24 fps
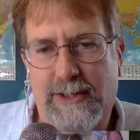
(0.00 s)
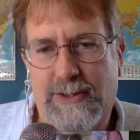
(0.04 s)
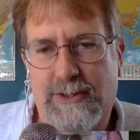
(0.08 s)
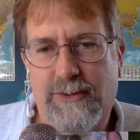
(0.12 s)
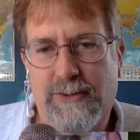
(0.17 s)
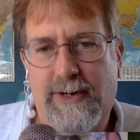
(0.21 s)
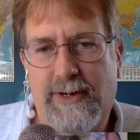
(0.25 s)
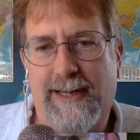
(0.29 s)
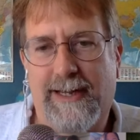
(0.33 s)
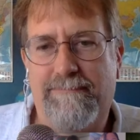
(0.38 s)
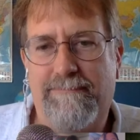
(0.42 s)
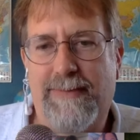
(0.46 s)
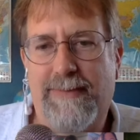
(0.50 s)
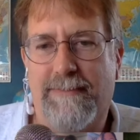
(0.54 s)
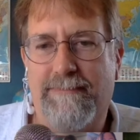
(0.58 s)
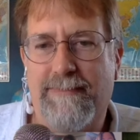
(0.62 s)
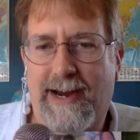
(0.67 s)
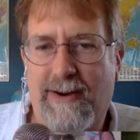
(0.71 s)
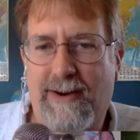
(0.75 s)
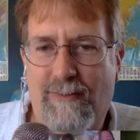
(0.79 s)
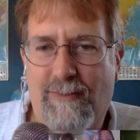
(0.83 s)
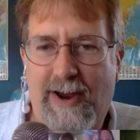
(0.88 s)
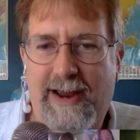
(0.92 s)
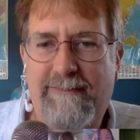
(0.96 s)
enjoyed it. But
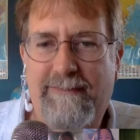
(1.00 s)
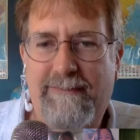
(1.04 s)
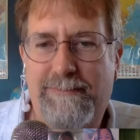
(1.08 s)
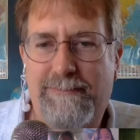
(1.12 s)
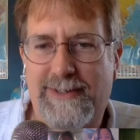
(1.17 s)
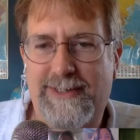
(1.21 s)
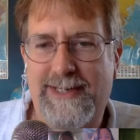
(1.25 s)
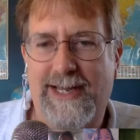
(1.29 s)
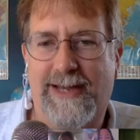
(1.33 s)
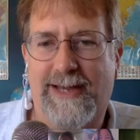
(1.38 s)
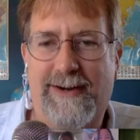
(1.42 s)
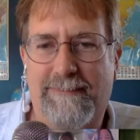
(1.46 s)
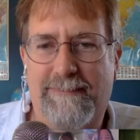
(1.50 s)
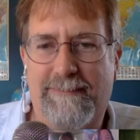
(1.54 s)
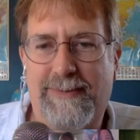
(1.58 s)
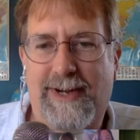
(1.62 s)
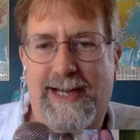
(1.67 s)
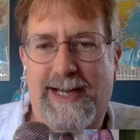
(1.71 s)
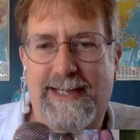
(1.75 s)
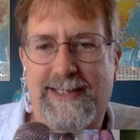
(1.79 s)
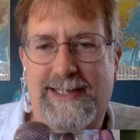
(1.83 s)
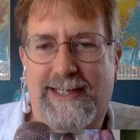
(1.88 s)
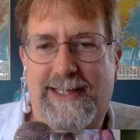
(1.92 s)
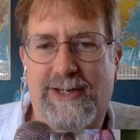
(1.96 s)
my wife put down a
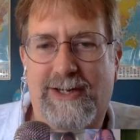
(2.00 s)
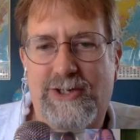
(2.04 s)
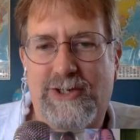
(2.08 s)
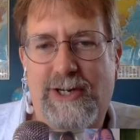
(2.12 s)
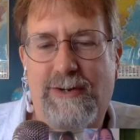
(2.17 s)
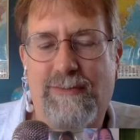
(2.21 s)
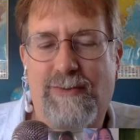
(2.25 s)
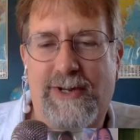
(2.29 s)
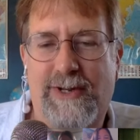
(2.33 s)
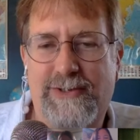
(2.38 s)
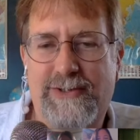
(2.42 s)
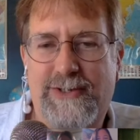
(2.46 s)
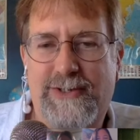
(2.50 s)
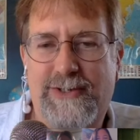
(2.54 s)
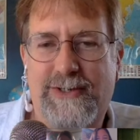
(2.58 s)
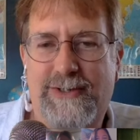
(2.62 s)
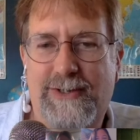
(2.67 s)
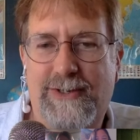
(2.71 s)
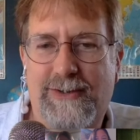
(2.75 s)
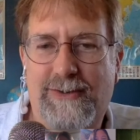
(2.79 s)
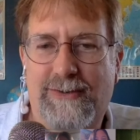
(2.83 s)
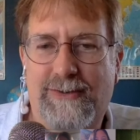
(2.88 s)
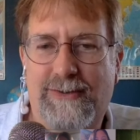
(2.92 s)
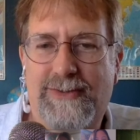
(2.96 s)
deposit because she wants to
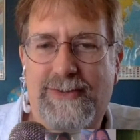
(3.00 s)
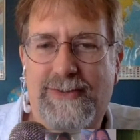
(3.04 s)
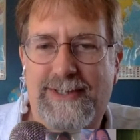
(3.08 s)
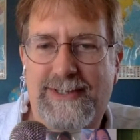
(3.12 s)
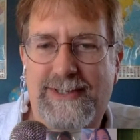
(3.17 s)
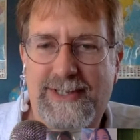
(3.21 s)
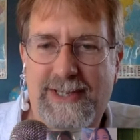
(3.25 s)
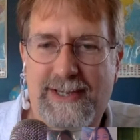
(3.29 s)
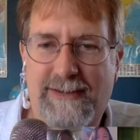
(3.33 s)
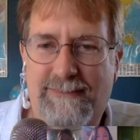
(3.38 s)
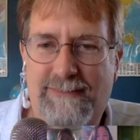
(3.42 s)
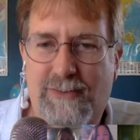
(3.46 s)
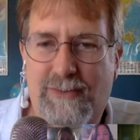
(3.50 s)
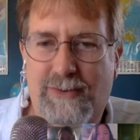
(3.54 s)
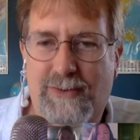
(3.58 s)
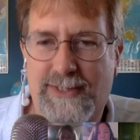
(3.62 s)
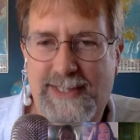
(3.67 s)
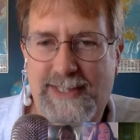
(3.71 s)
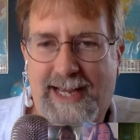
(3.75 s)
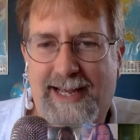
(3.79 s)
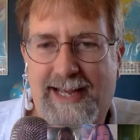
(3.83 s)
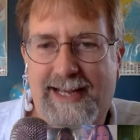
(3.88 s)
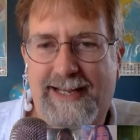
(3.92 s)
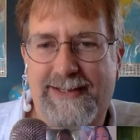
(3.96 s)
do the Sea of
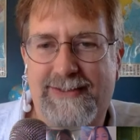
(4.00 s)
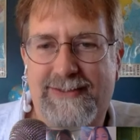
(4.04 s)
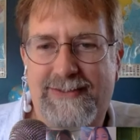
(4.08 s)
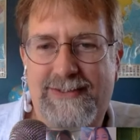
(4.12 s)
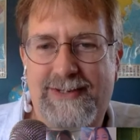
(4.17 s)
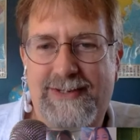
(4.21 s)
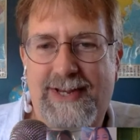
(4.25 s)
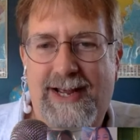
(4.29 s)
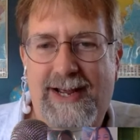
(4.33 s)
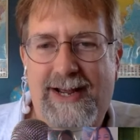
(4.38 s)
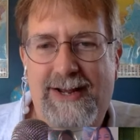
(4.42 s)
Cortez,